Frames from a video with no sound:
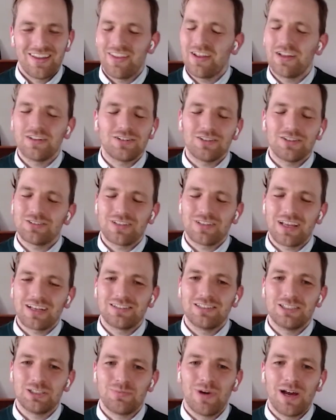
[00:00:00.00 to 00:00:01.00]
they're just
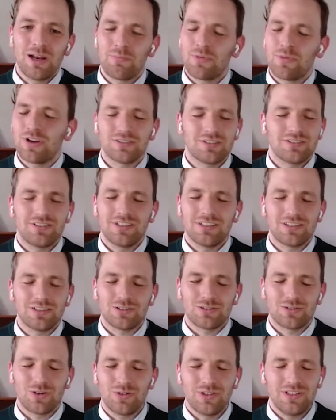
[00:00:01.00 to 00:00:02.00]
actually smiling, because this
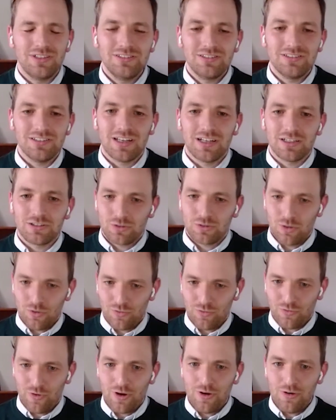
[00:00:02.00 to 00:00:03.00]
is so easy and it's
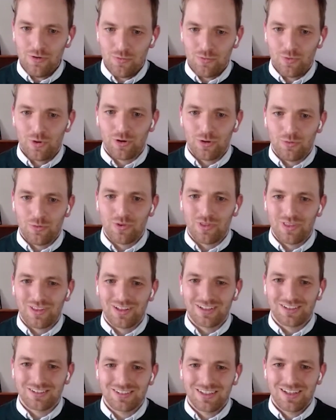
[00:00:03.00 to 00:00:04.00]
so fun working with
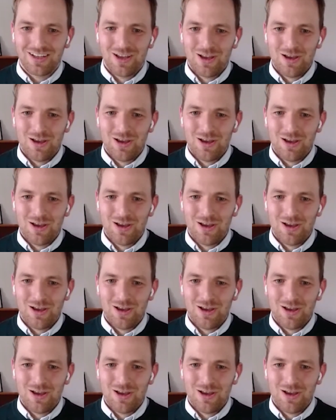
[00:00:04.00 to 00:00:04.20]
this.